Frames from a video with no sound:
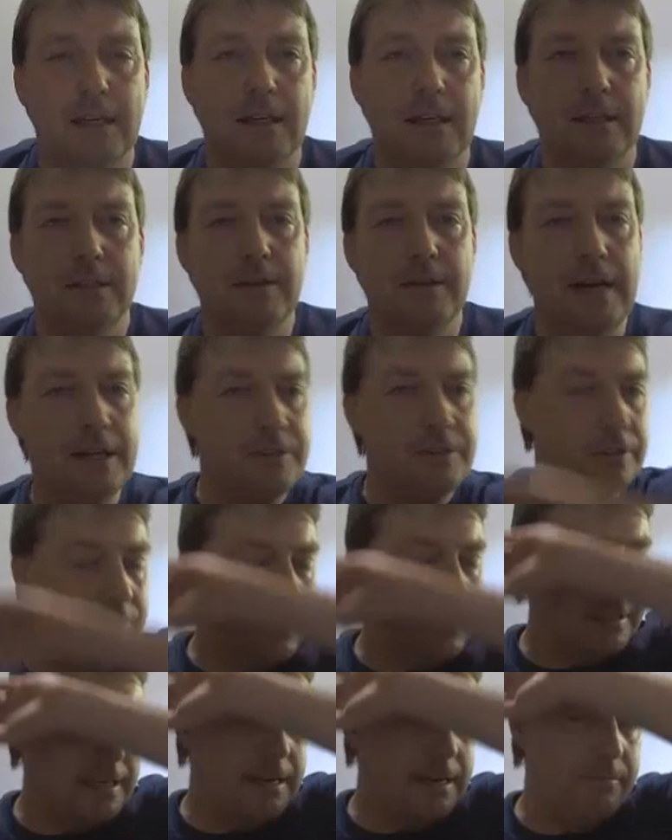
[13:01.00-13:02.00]
So as you'll
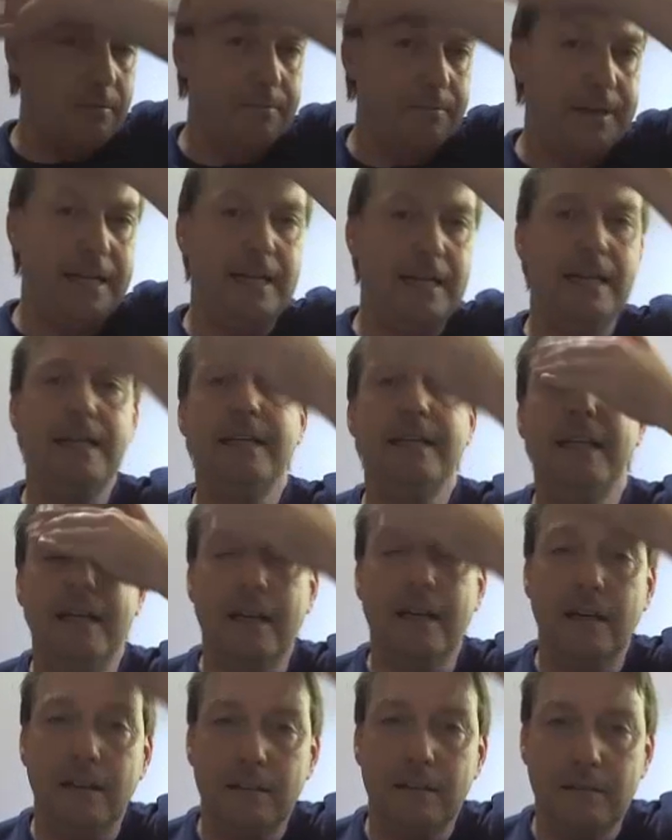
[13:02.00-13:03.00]
see when we get in
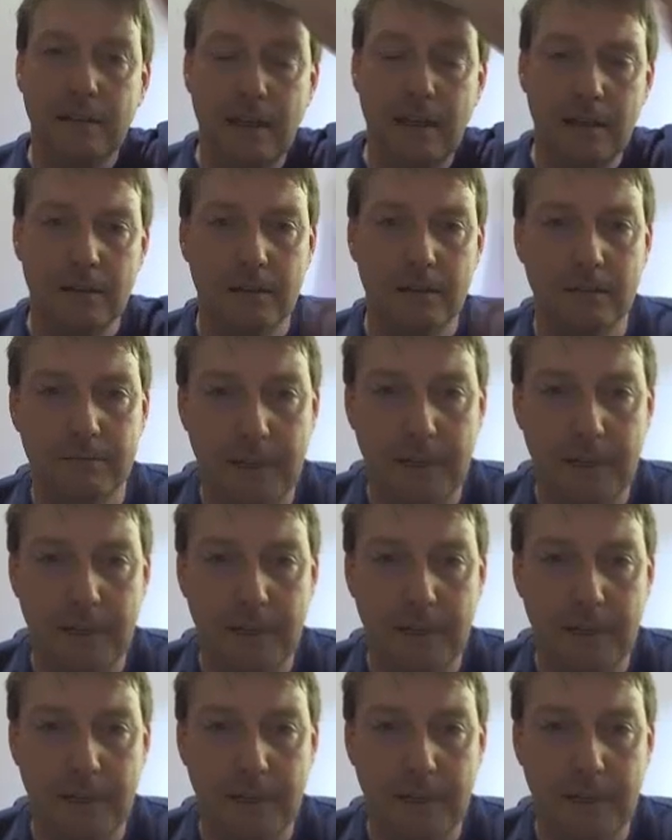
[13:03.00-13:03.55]
here, it